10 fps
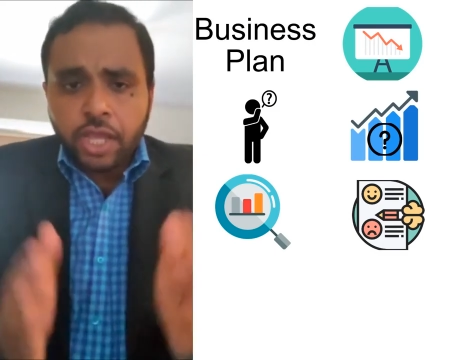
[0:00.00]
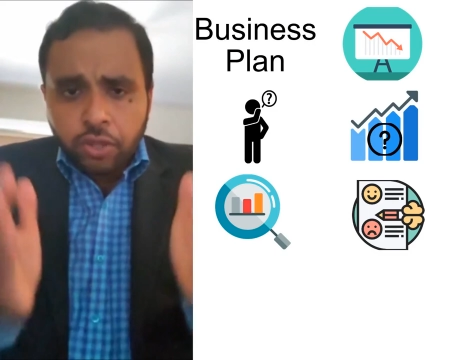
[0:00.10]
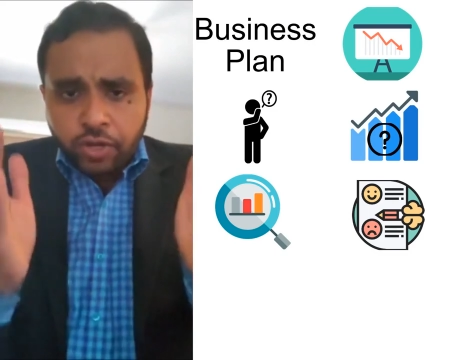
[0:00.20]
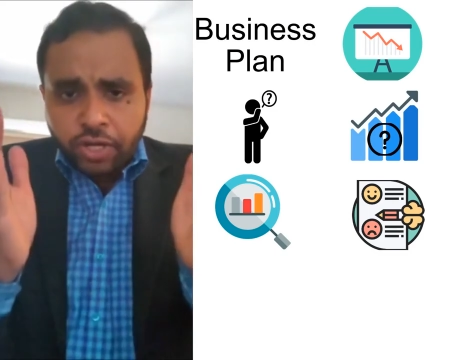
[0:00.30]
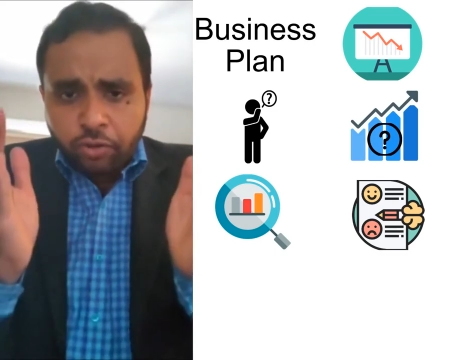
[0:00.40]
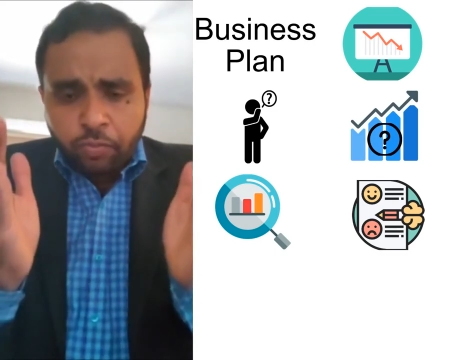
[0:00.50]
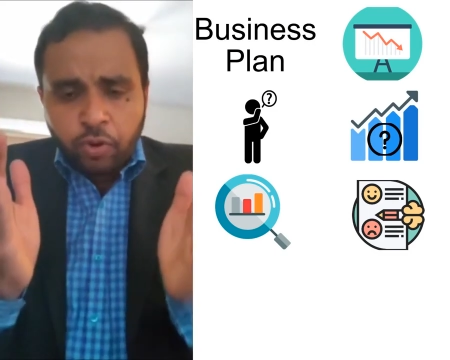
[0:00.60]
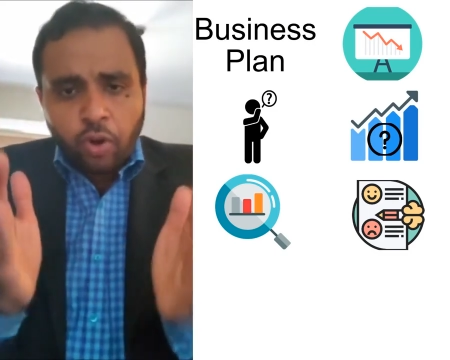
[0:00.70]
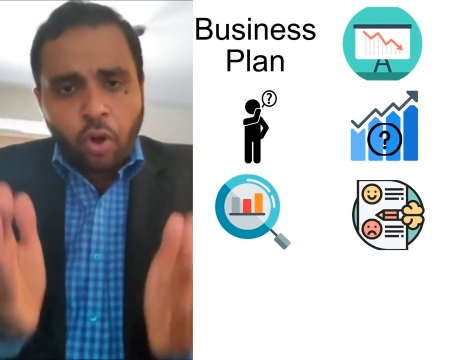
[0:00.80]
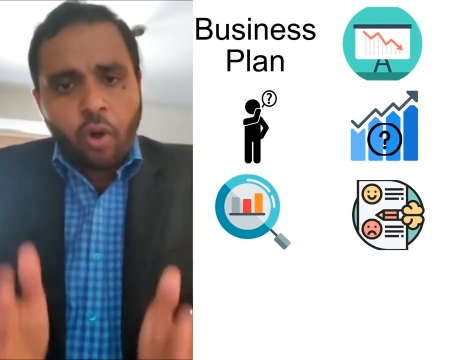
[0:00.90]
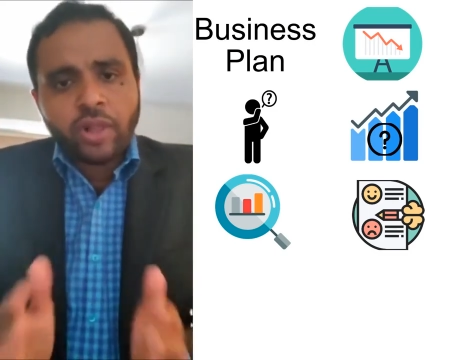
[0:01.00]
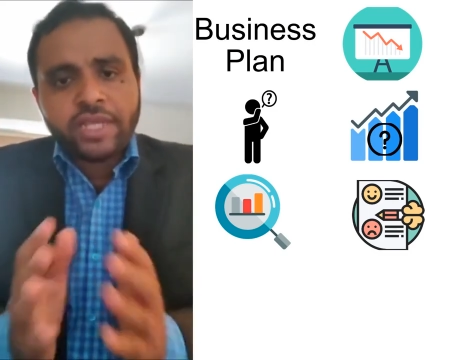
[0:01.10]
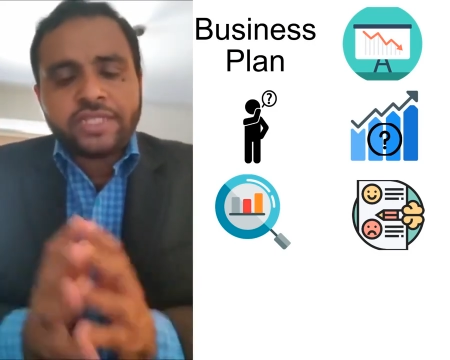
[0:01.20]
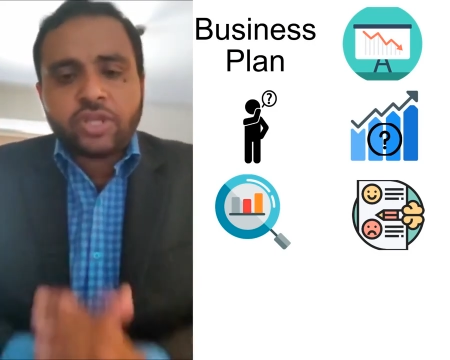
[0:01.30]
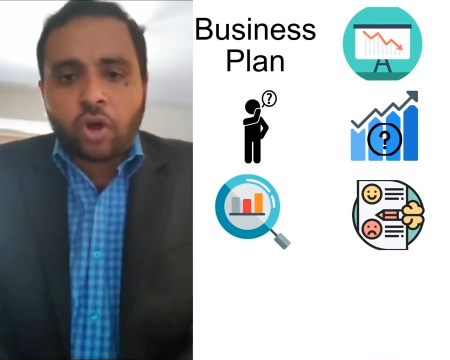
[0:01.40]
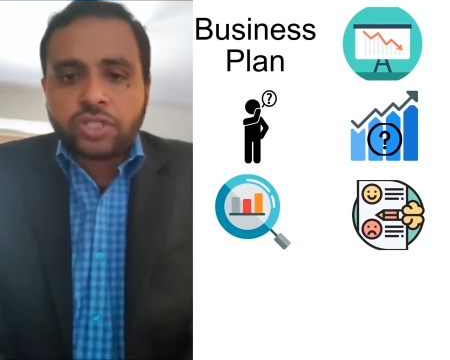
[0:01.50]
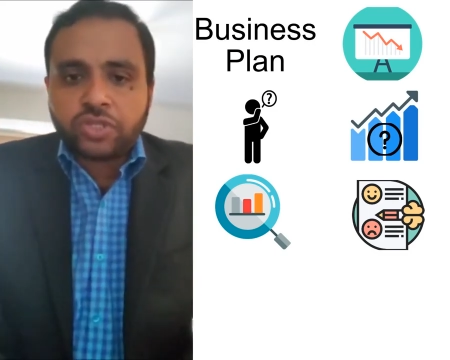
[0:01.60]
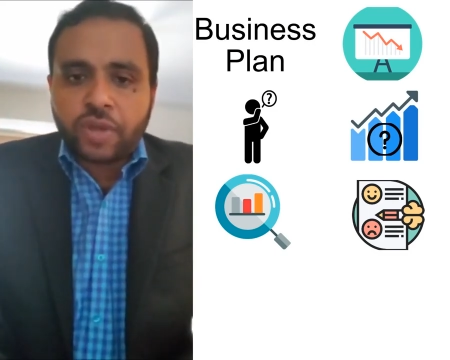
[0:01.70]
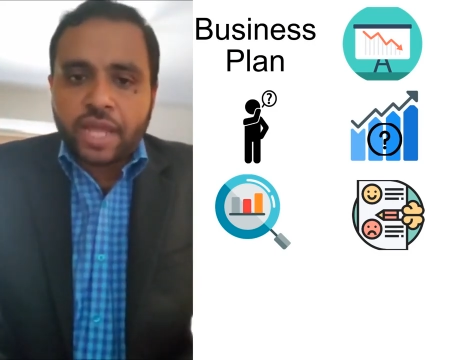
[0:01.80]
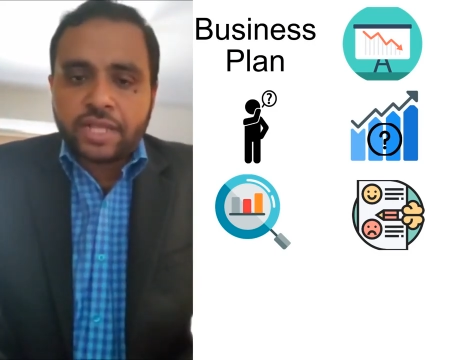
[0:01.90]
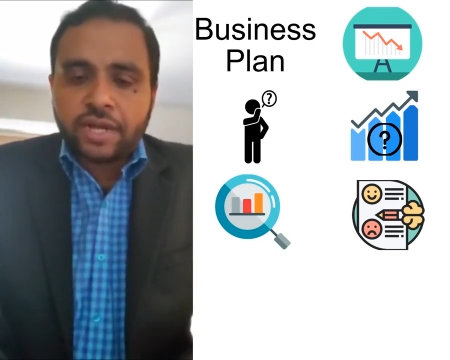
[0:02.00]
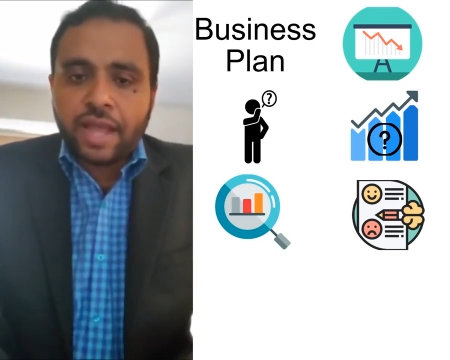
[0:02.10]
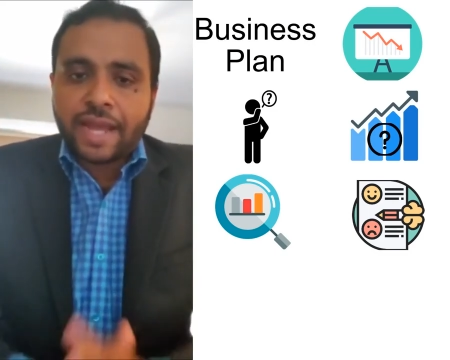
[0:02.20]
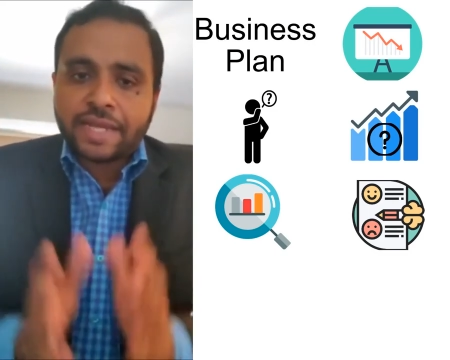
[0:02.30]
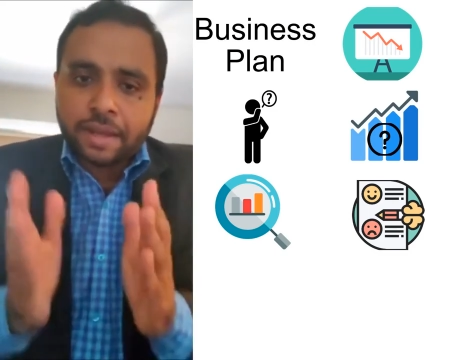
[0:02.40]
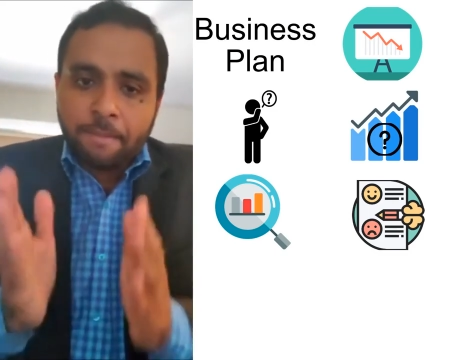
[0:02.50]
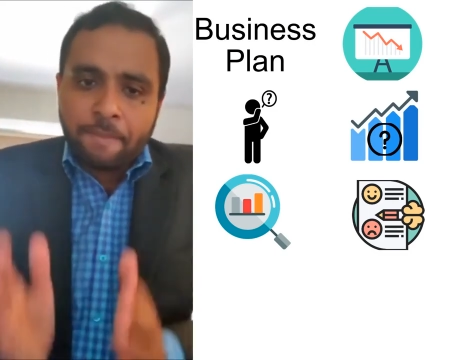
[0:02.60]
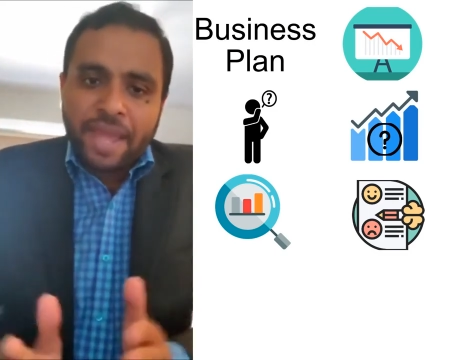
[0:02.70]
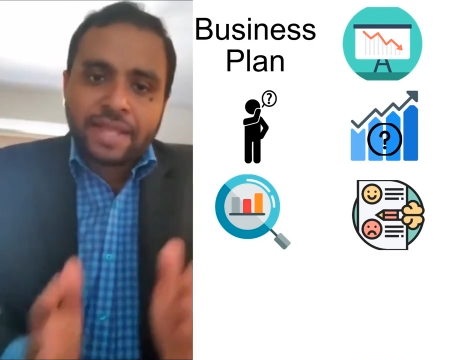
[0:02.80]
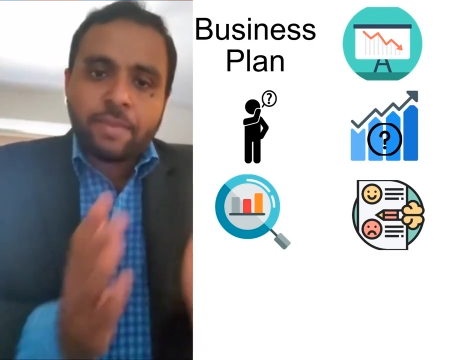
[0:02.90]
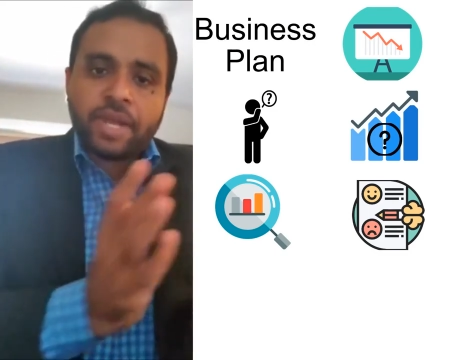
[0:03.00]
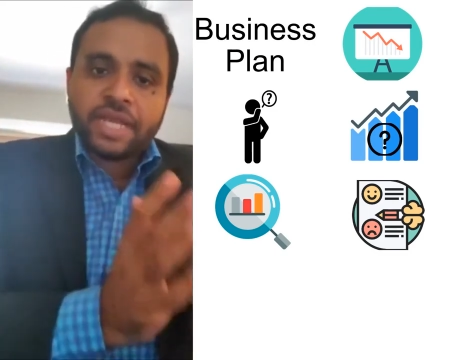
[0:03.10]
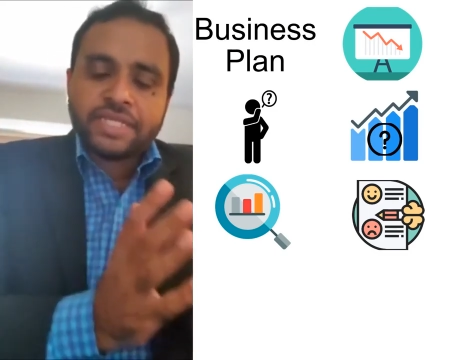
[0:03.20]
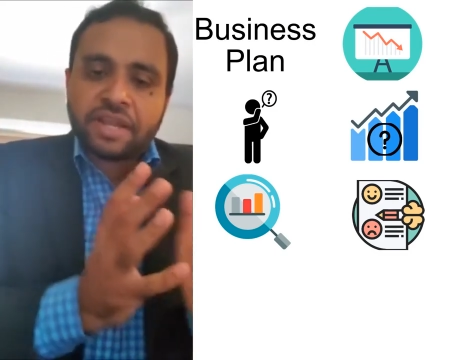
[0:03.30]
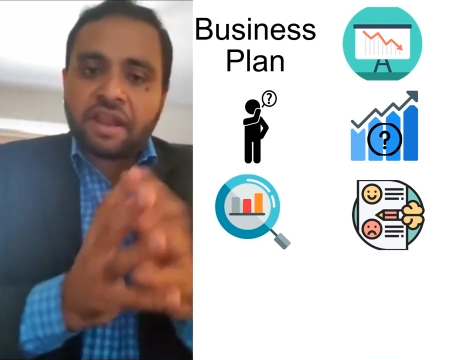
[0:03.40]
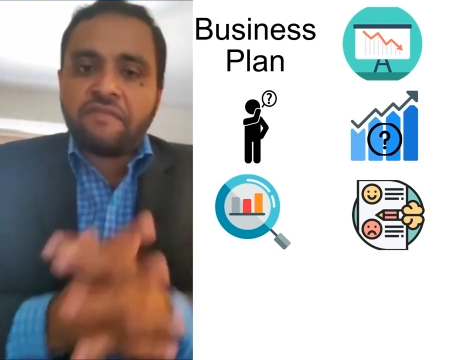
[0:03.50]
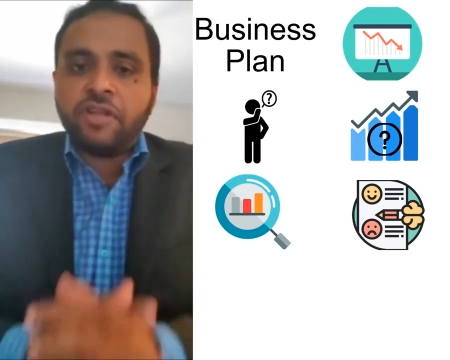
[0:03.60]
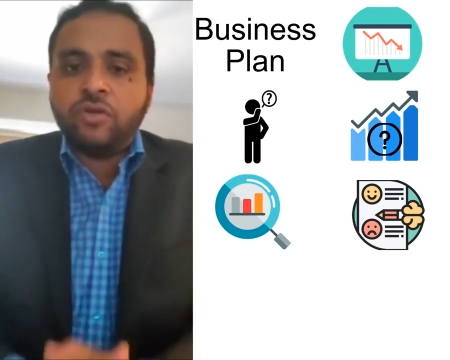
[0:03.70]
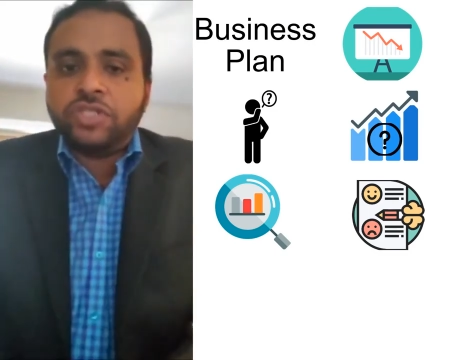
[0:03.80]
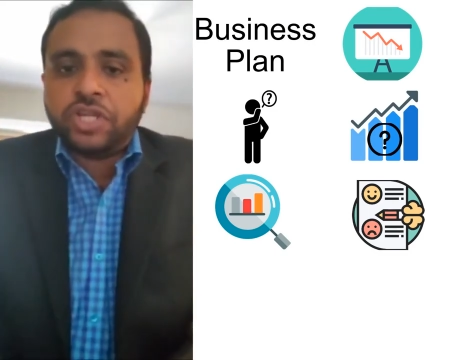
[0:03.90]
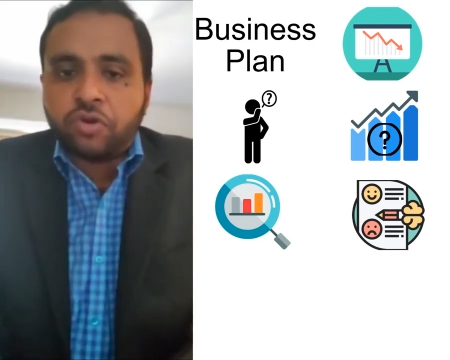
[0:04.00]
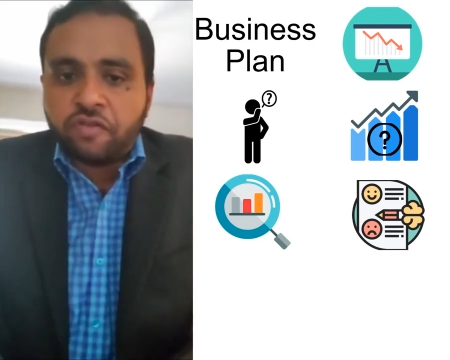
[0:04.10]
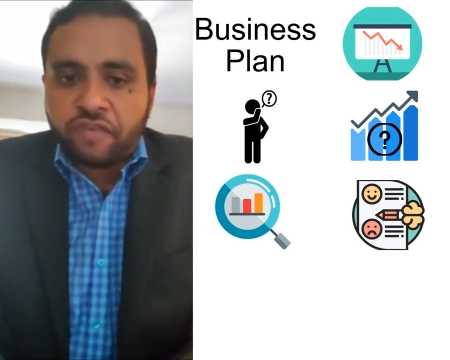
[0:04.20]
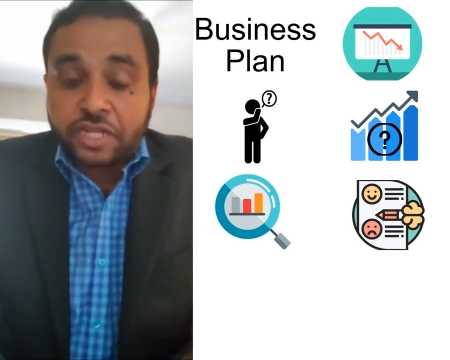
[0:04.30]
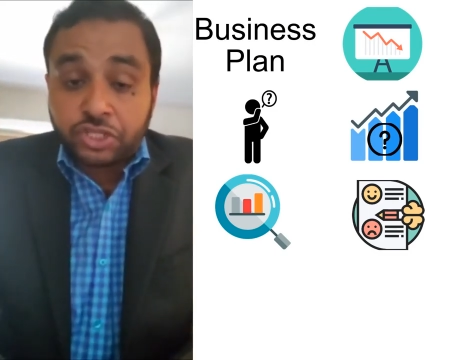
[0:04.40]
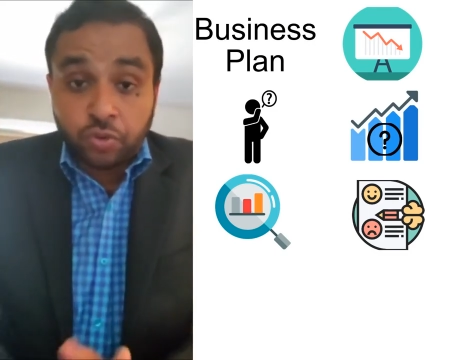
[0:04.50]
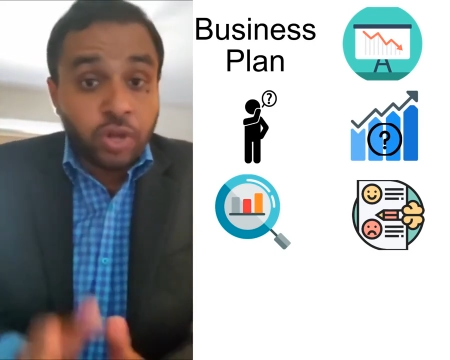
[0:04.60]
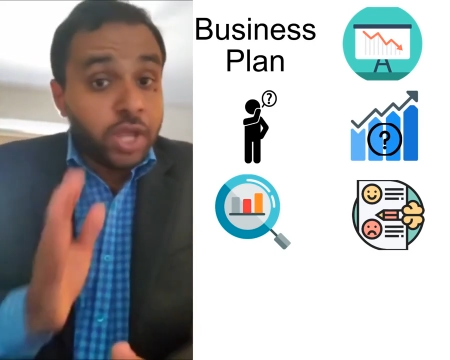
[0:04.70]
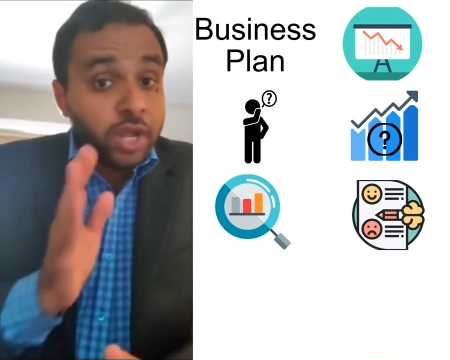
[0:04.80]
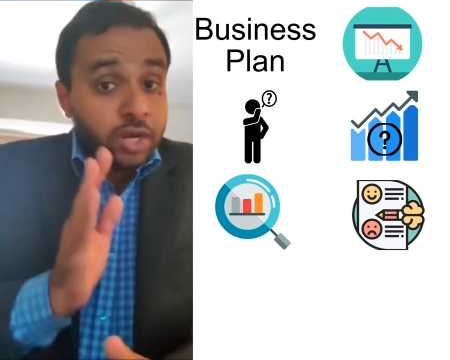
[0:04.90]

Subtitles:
You need to put all these costs together and compare them against the revenues it could fetch you,